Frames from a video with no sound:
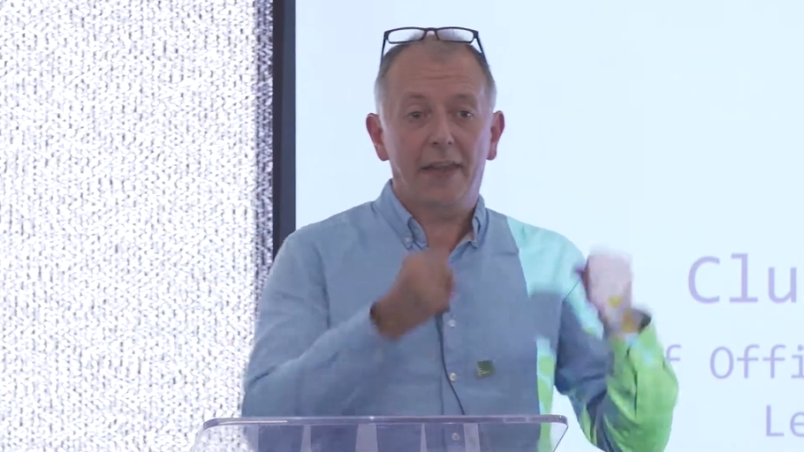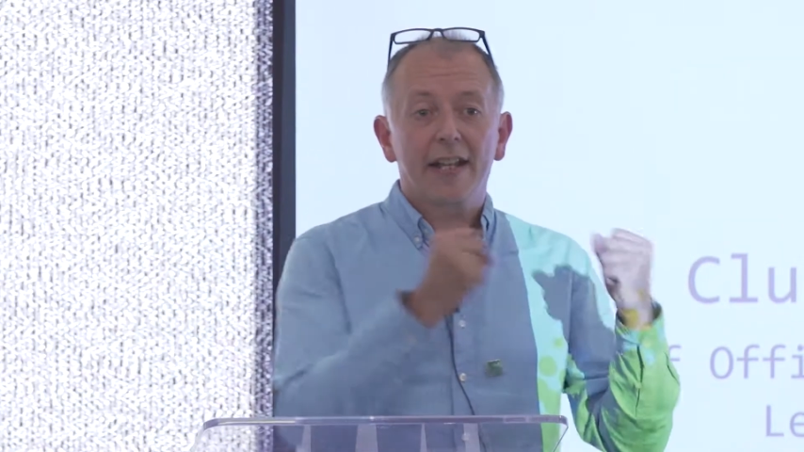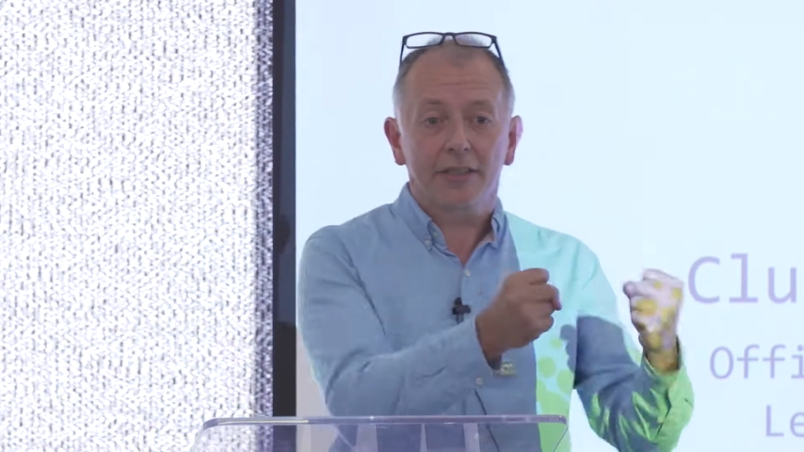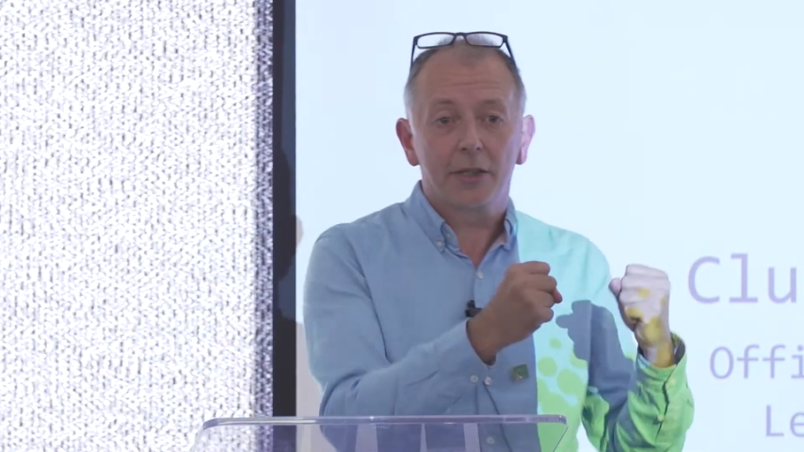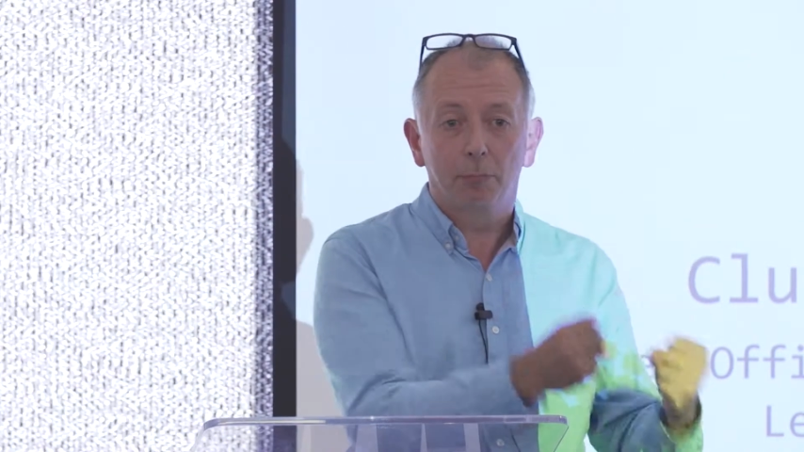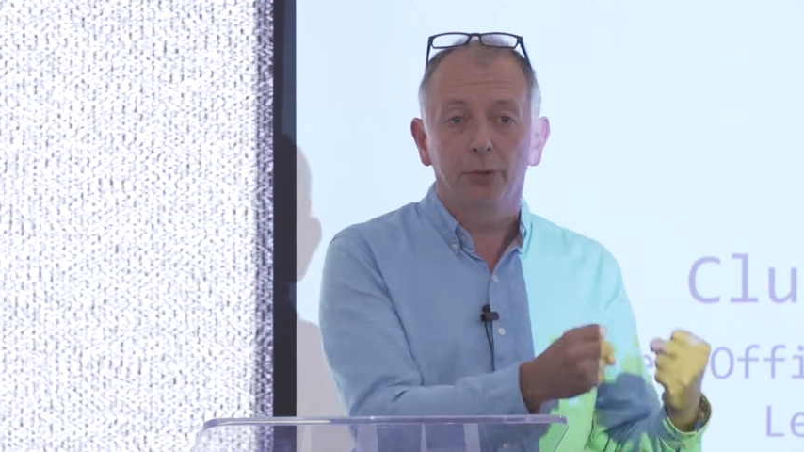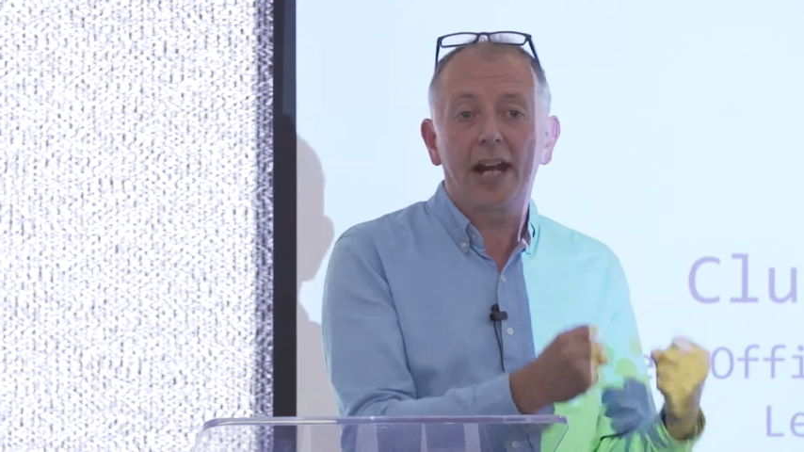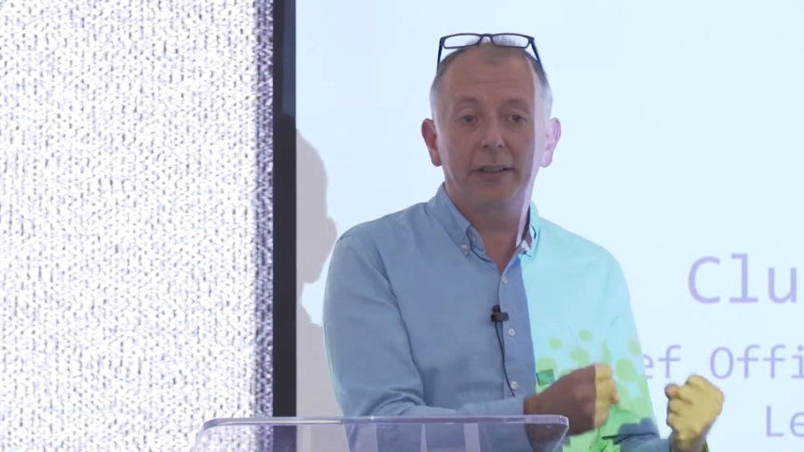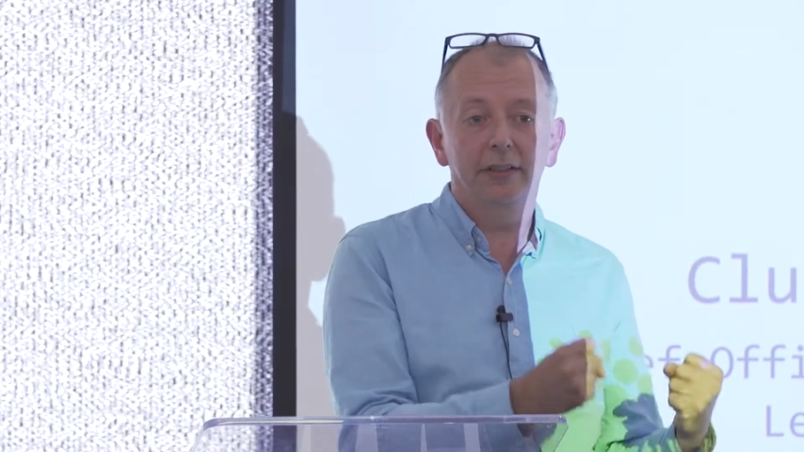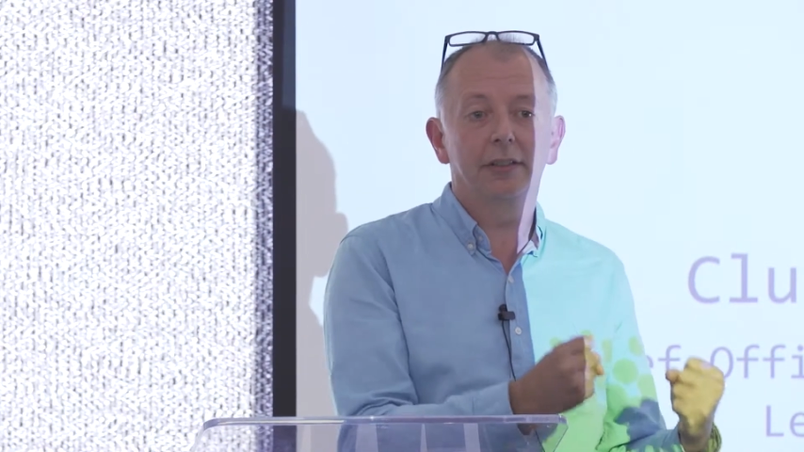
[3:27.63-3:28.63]
that's the
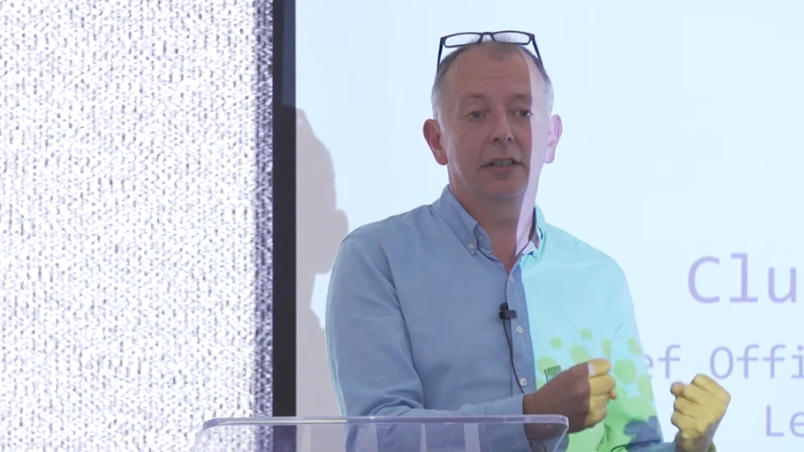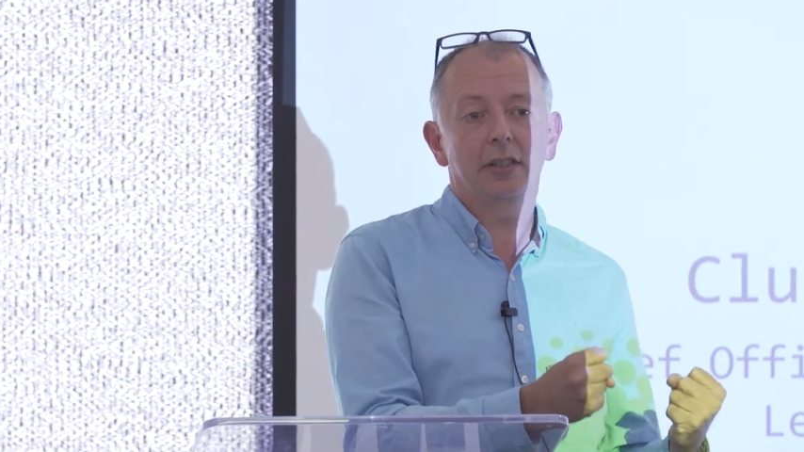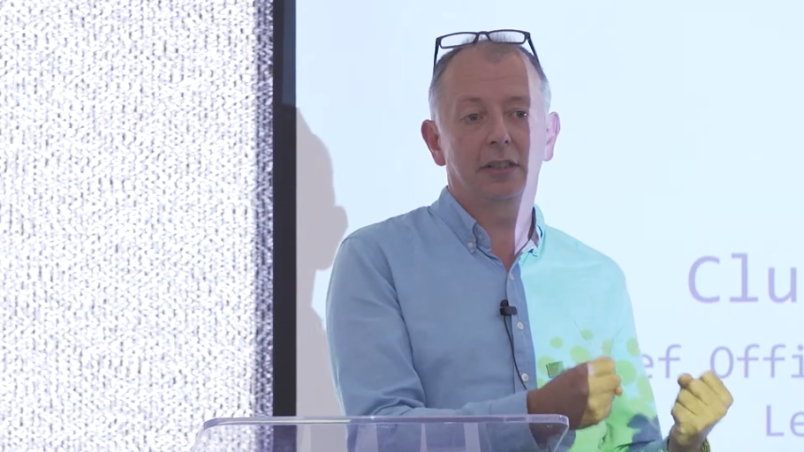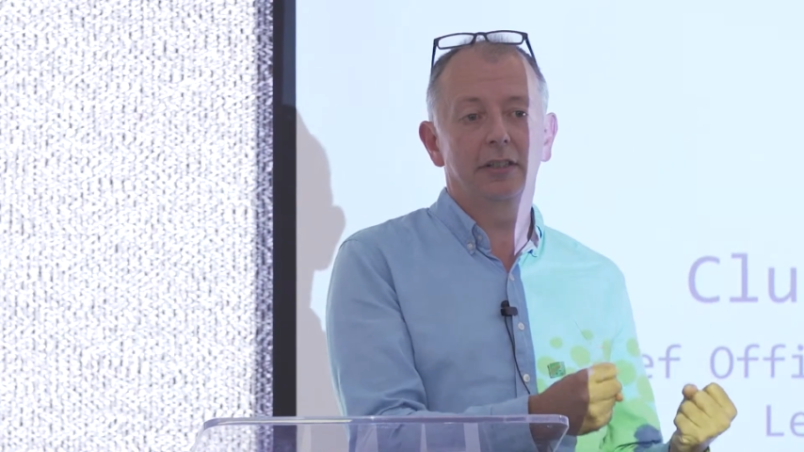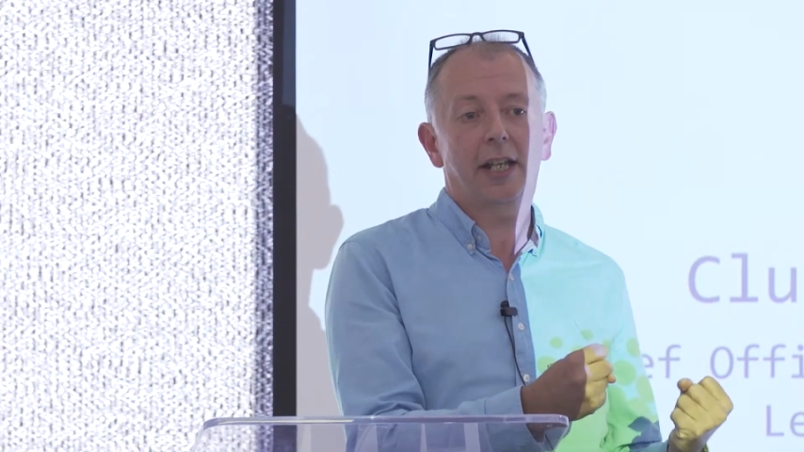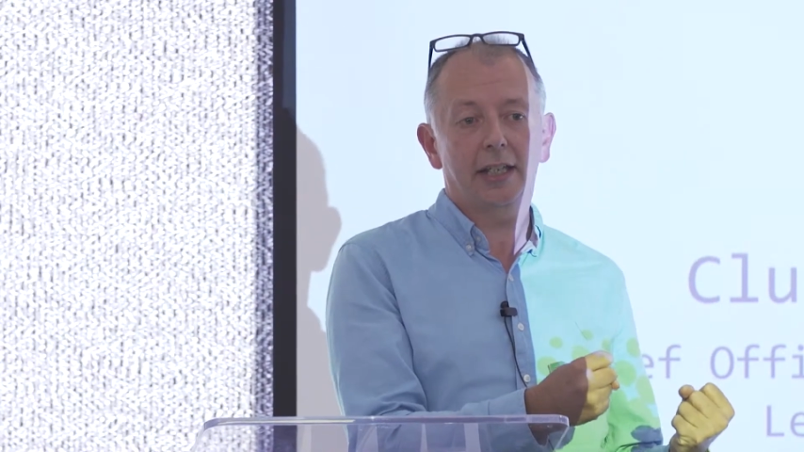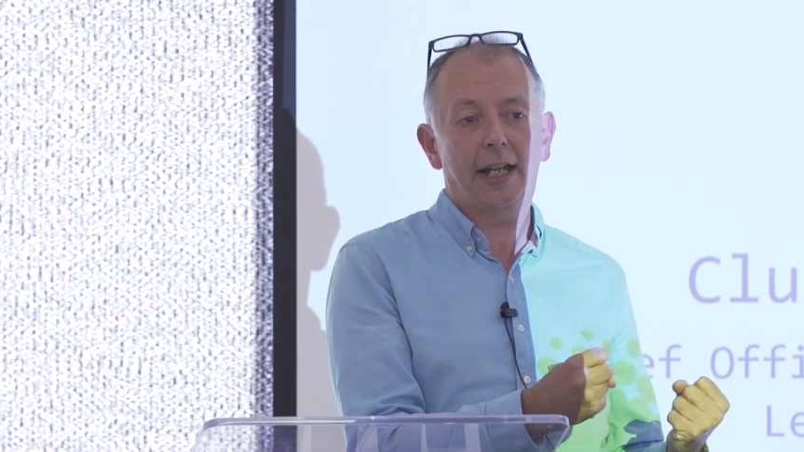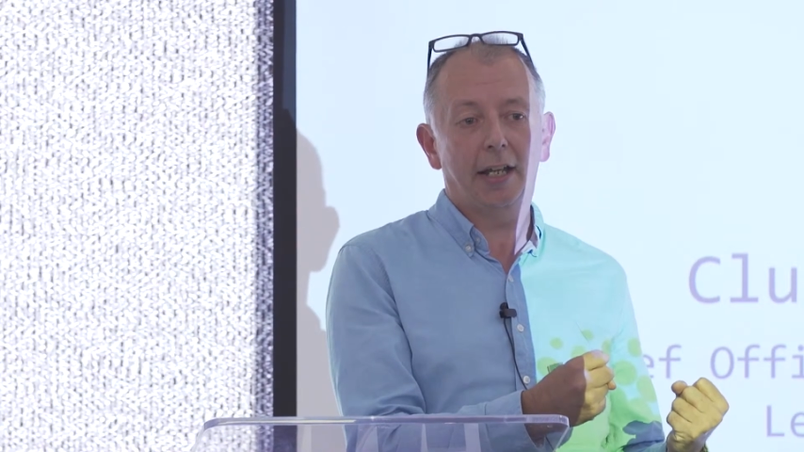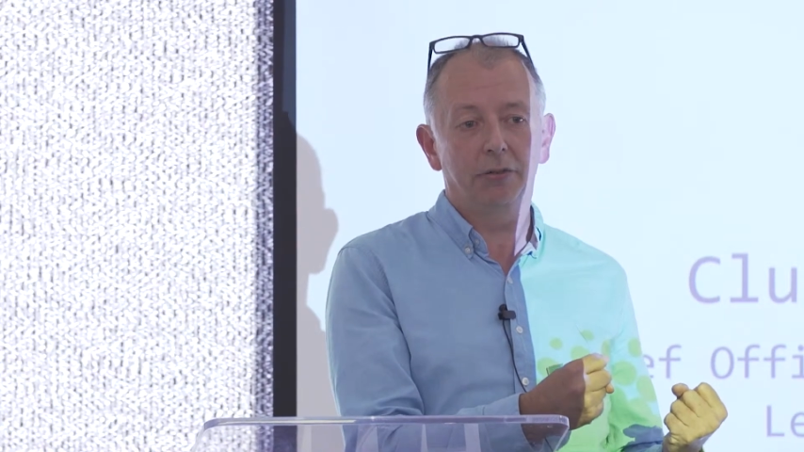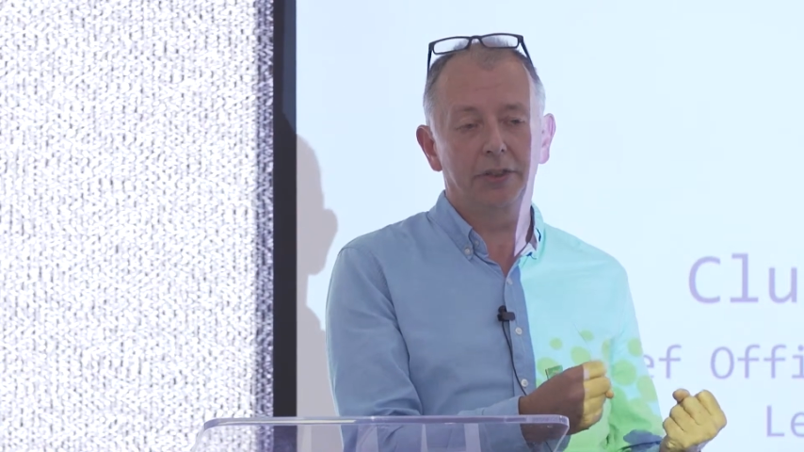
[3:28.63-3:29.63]
brand that you can take
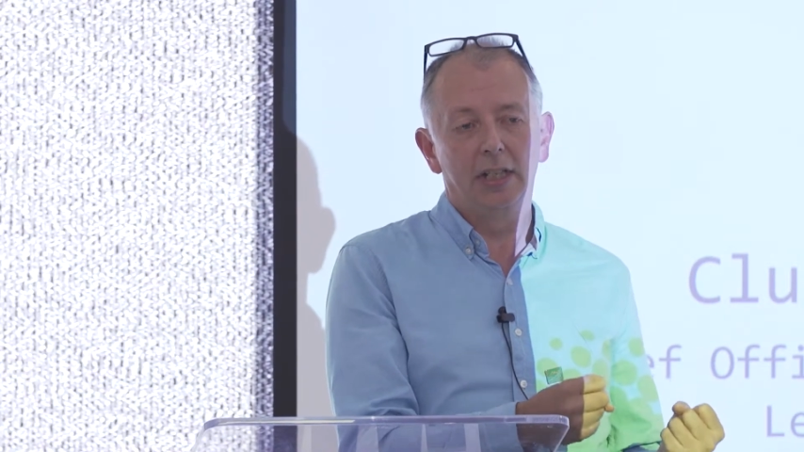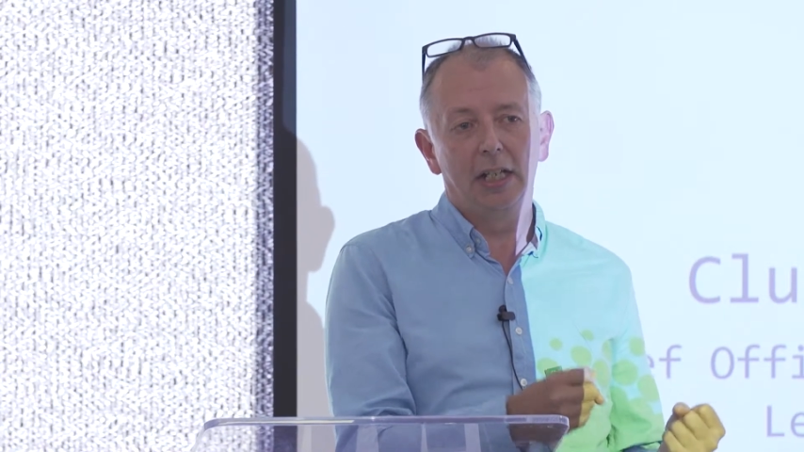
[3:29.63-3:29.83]
out.